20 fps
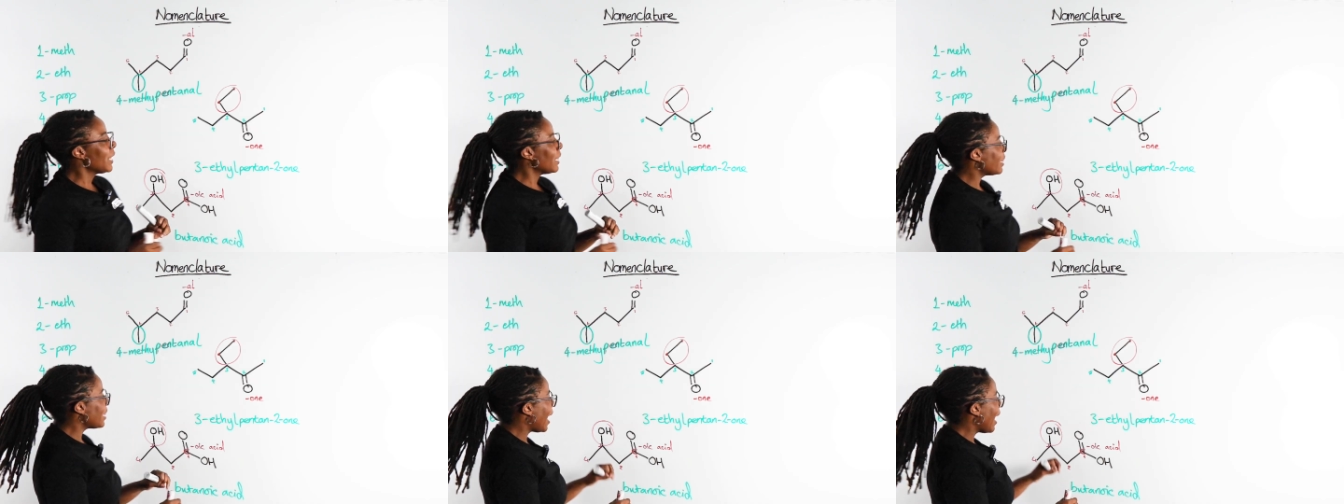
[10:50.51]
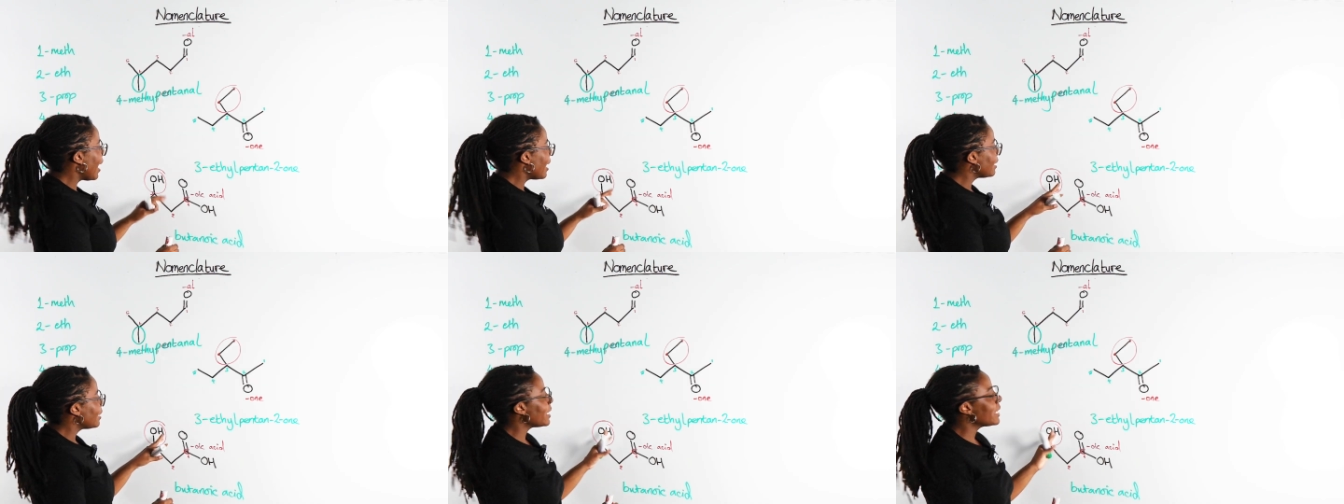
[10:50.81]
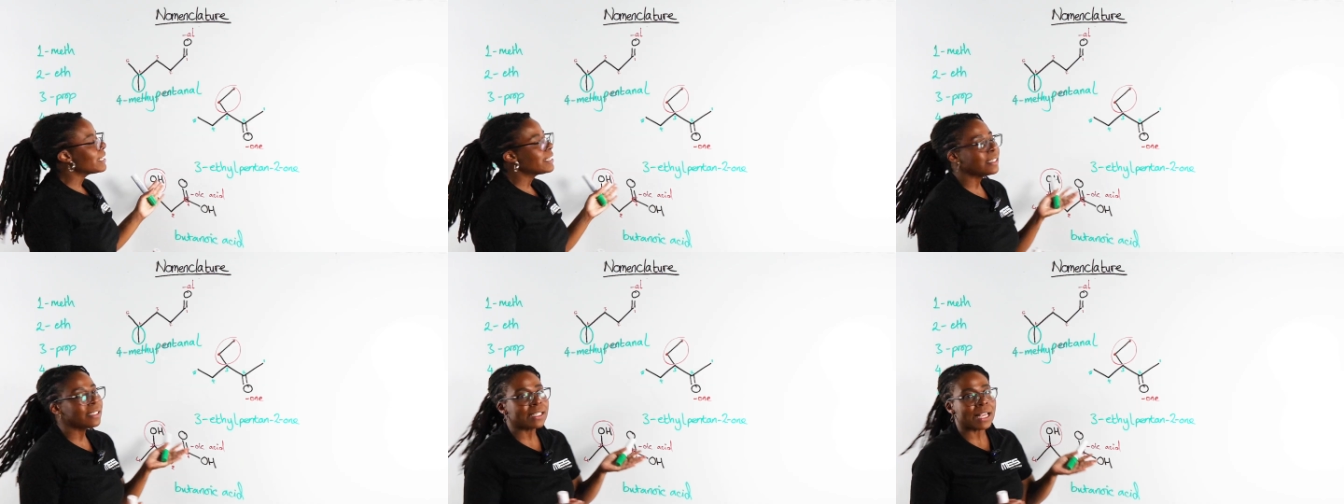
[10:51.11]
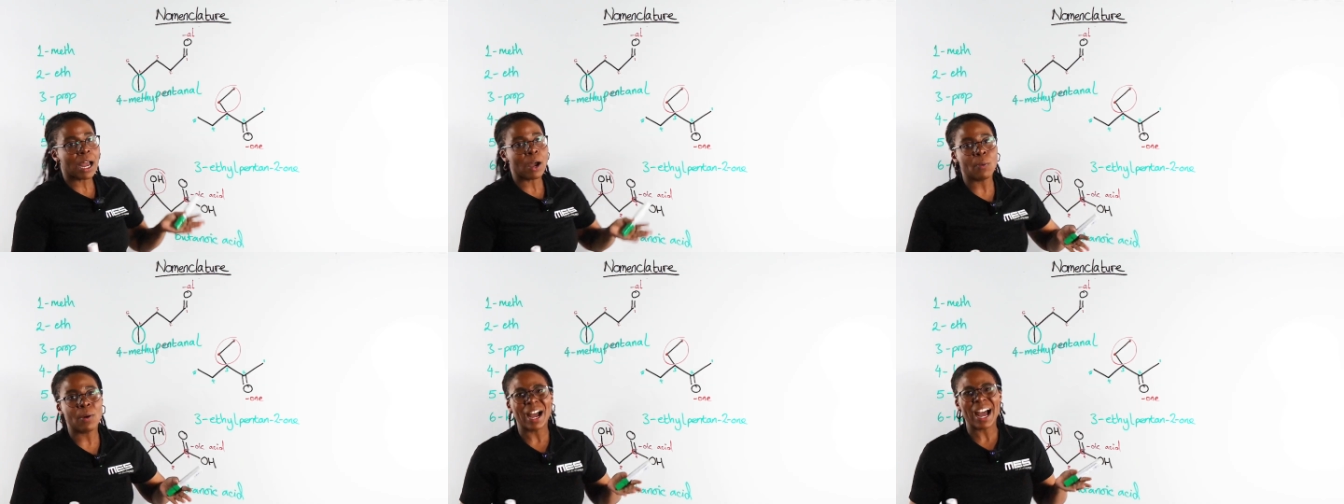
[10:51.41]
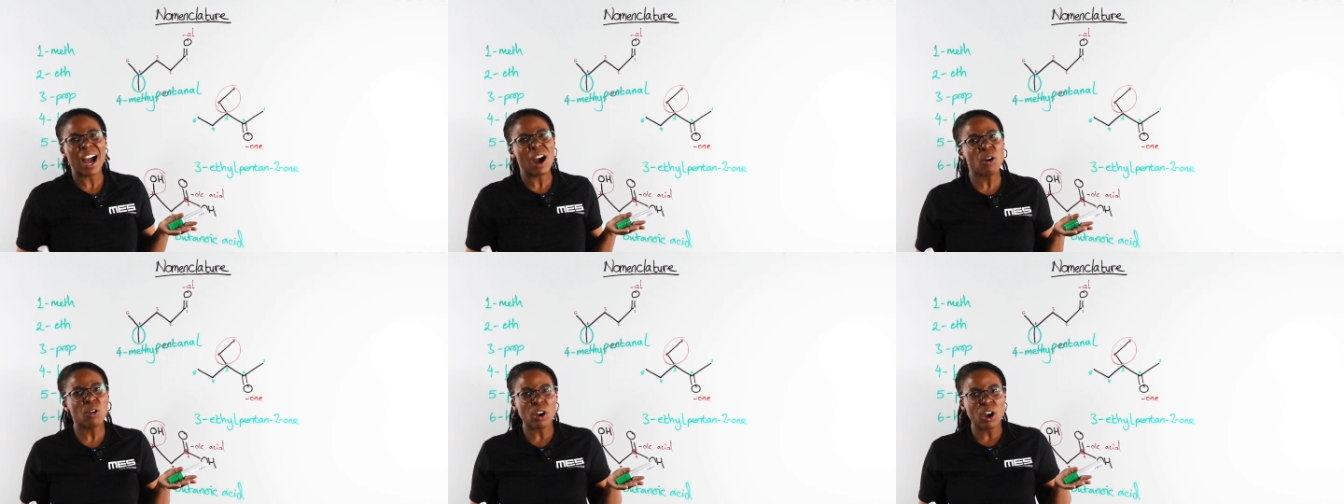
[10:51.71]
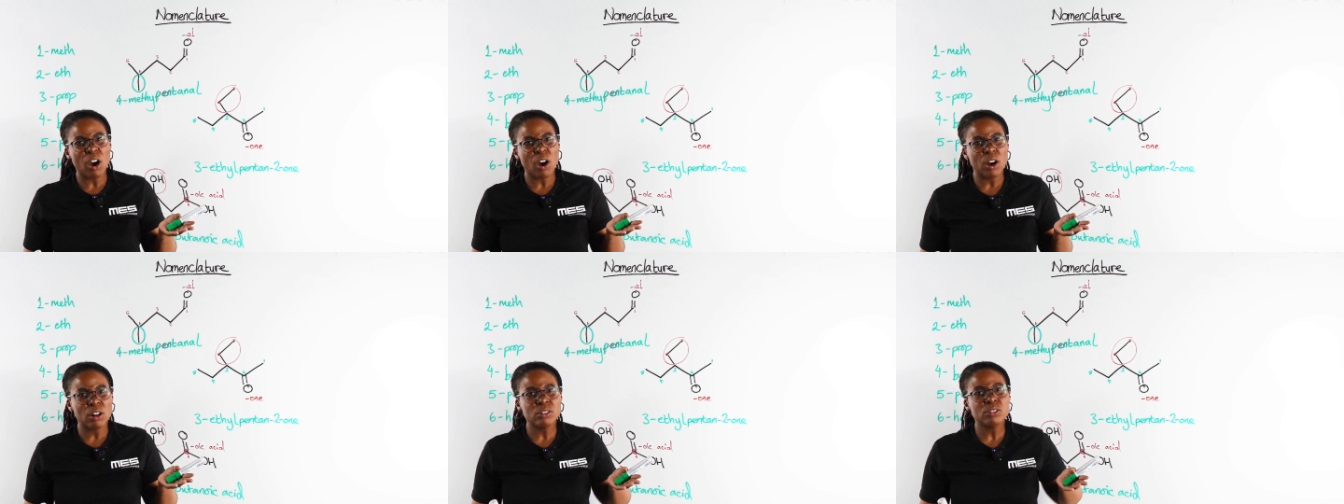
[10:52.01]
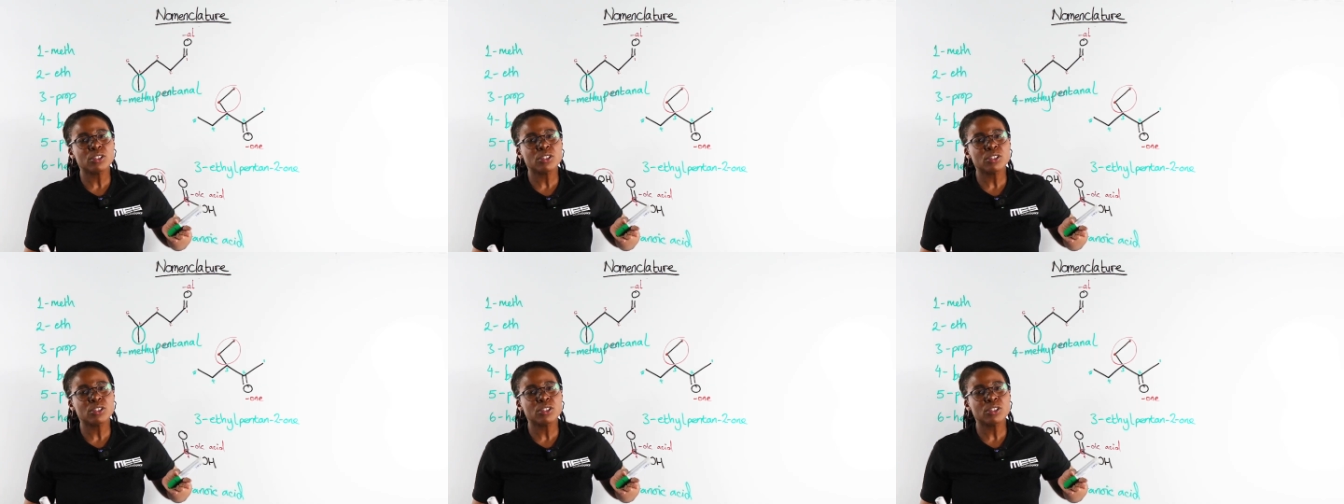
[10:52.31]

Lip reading: that this is our alcohol,